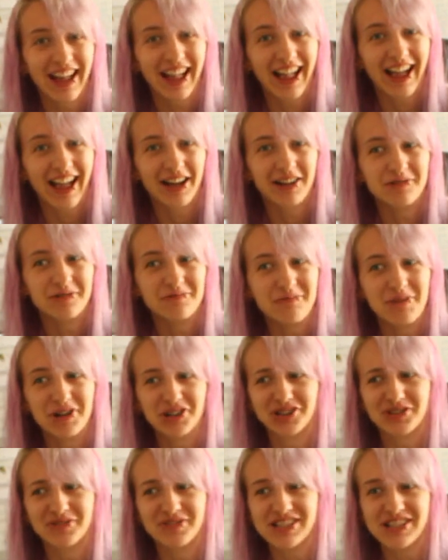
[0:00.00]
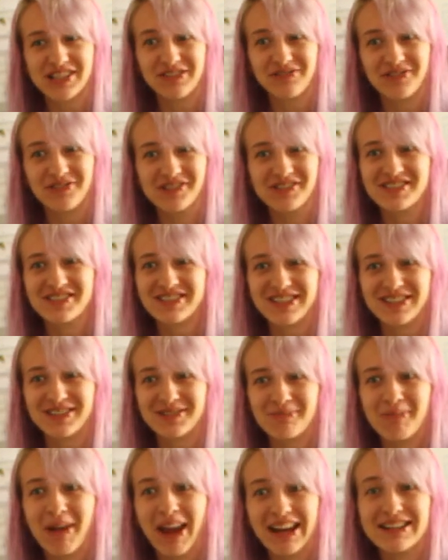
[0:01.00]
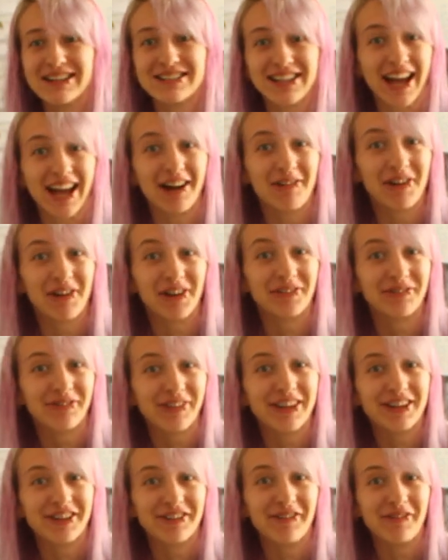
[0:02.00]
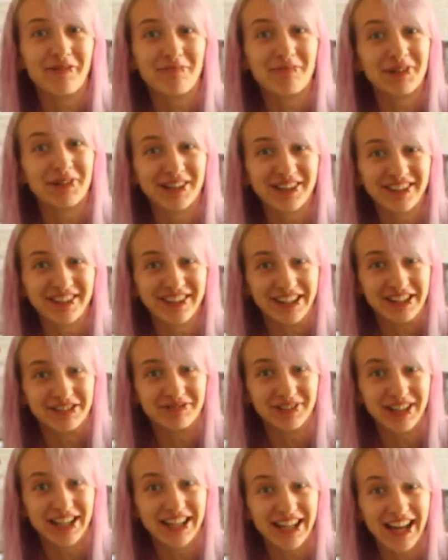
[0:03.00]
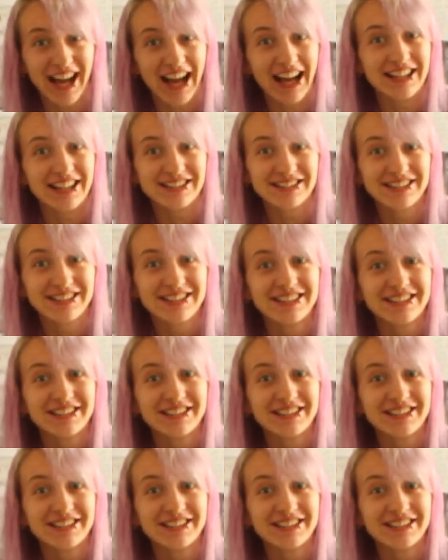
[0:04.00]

how much of a difference it's made to how I feel, but it really has.